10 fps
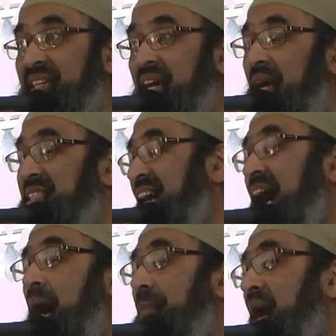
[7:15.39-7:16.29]

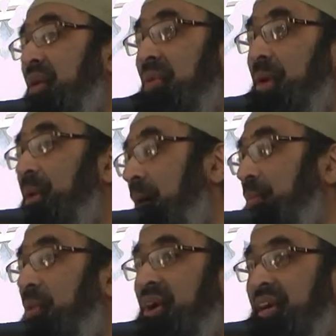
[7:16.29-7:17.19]
Sahaba are, maybe
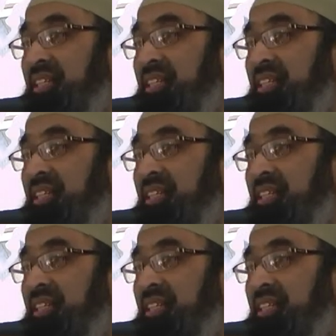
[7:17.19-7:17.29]
Abu Bakr